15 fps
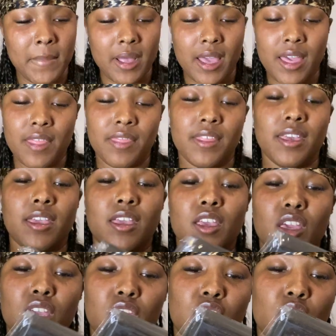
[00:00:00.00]
And then
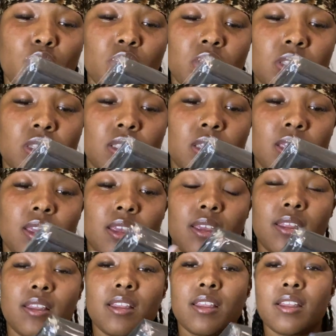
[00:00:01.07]
Houston,
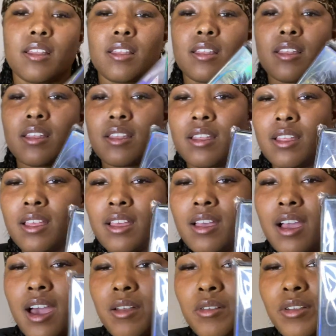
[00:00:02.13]

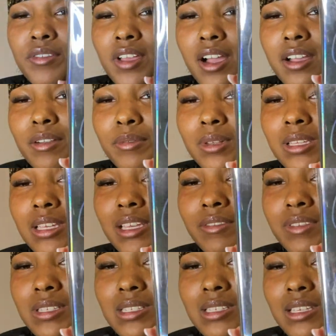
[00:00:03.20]
I don't know if y'all can really
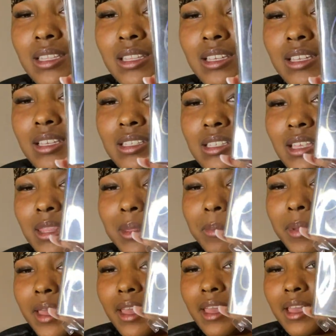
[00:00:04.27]
even see these in the
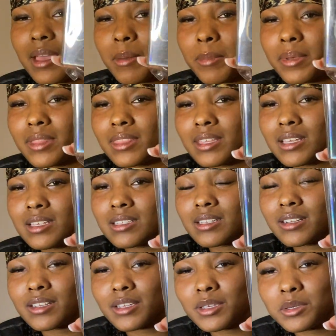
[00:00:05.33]
pack, but these
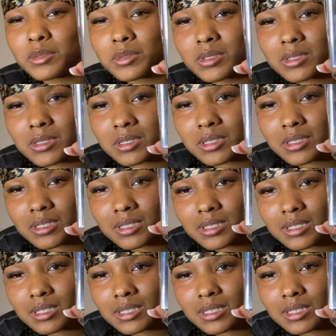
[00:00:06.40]
are Houston.